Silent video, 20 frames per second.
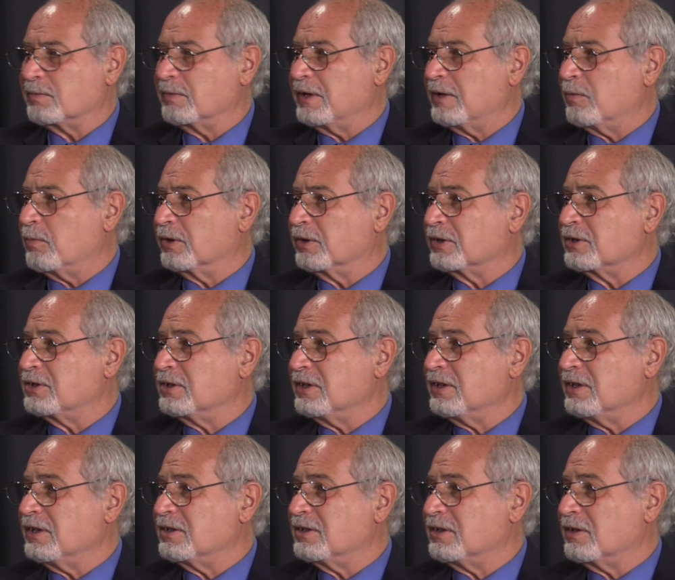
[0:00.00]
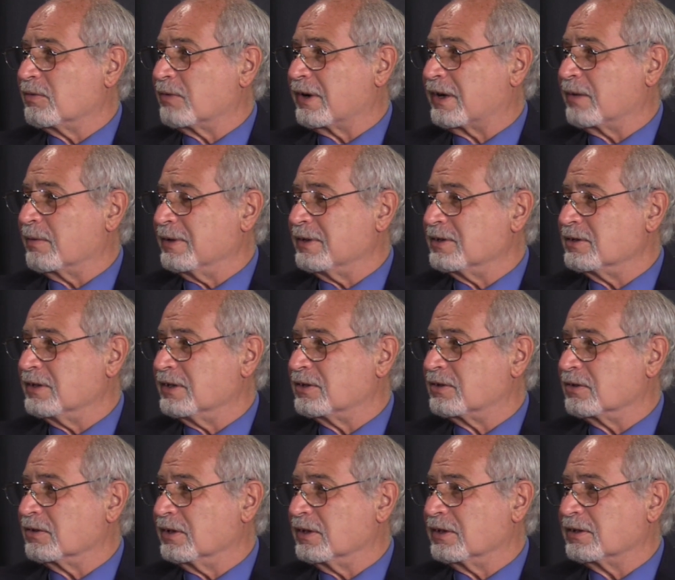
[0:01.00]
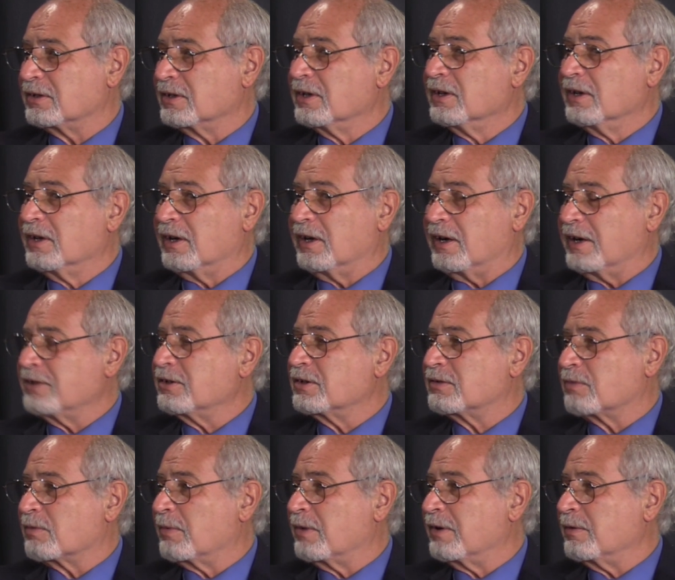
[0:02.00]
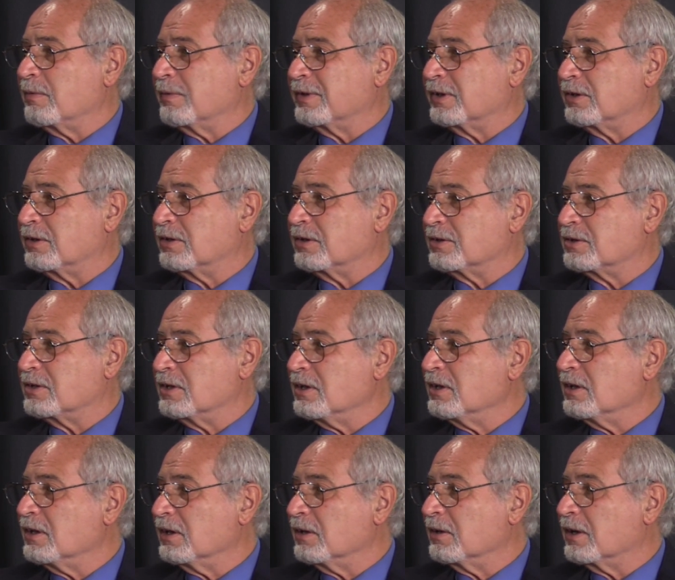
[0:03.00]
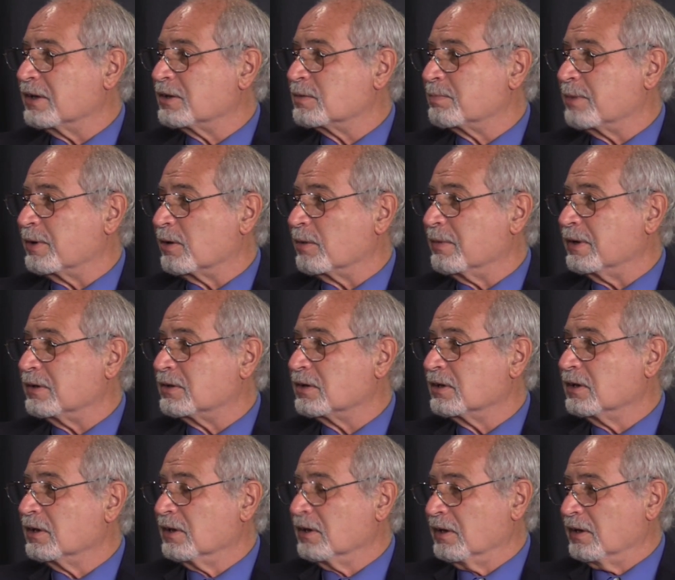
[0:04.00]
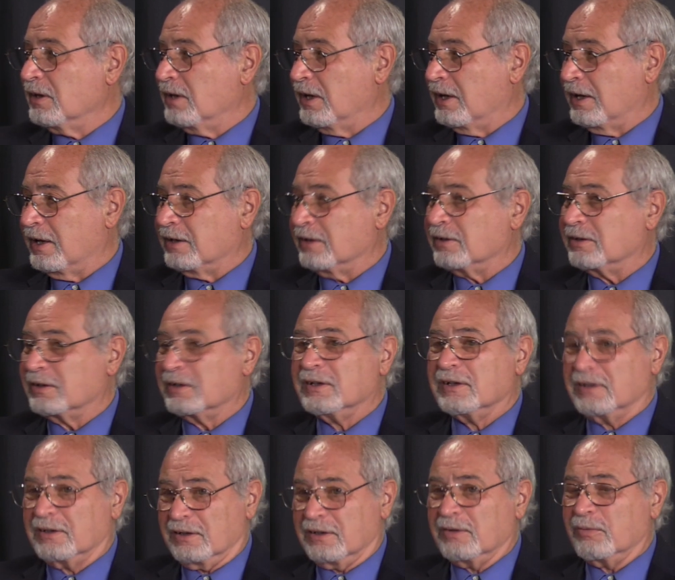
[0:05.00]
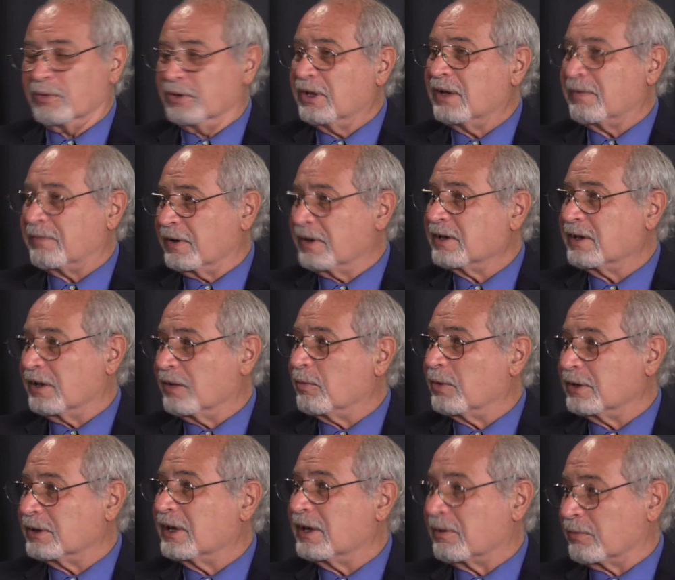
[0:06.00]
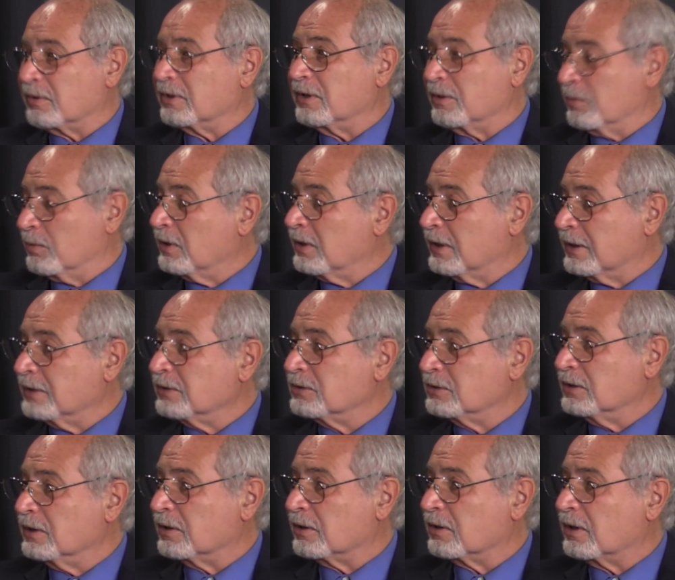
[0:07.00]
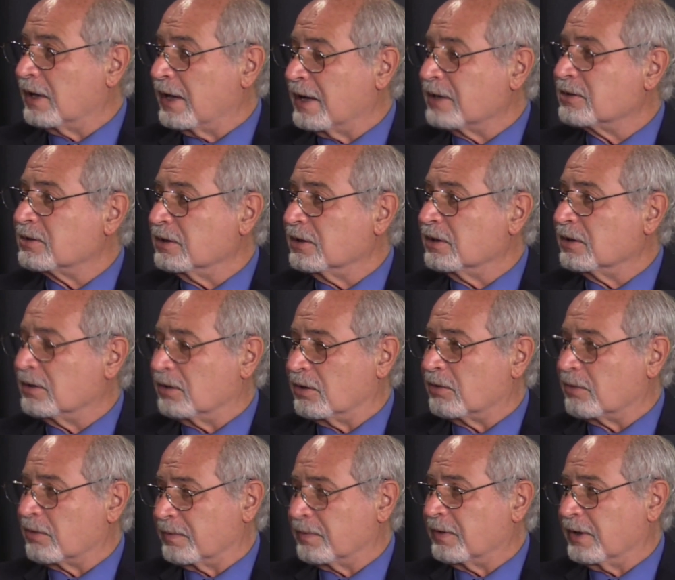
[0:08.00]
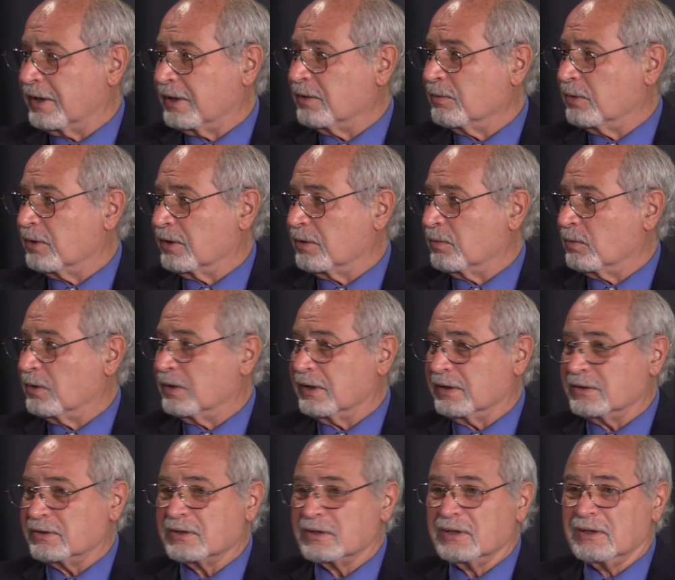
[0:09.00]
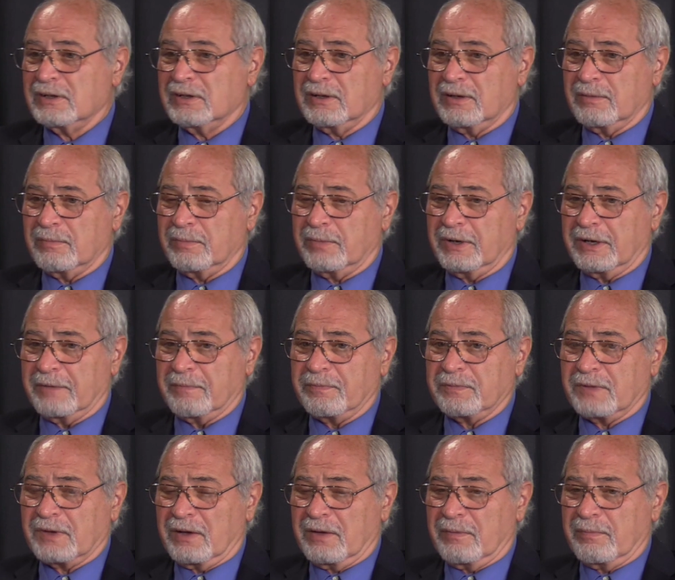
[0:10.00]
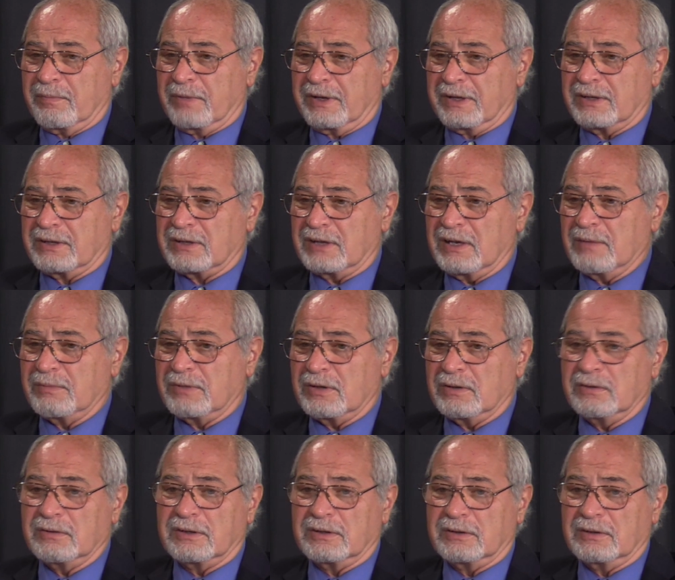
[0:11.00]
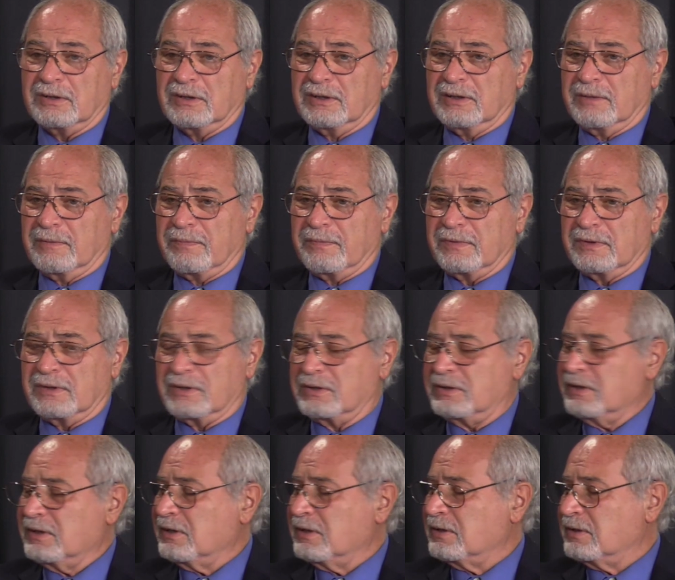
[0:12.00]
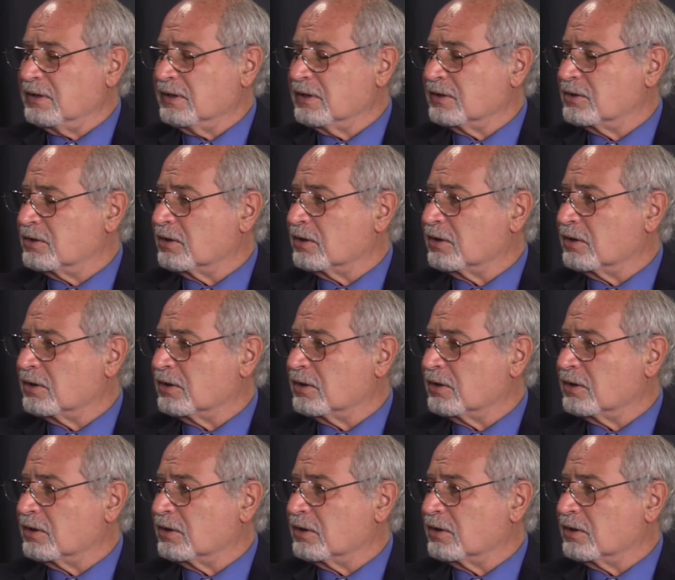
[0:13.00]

well, the CDC recommends this or this, I just remind them of the Tuskegee experiment. And when they find out what that really was, they're actually horrified at what it was. But by the same token, the CDC has done